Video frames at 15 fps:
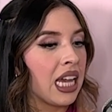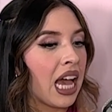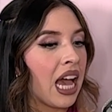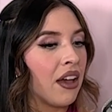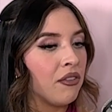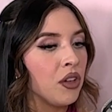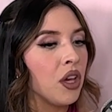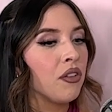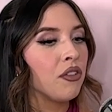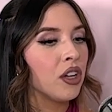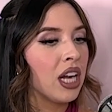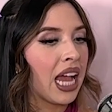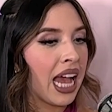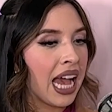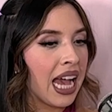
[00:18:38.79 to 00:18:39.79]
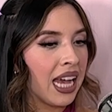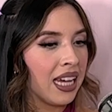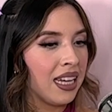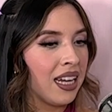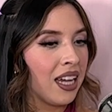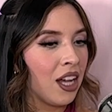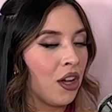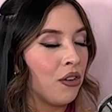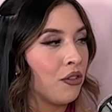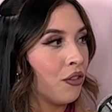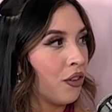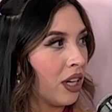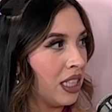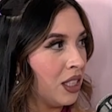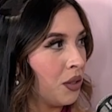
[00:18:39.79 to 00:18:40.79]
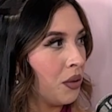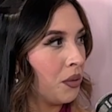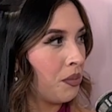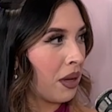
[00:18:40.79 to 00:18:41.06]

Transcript: have you ever had a friends with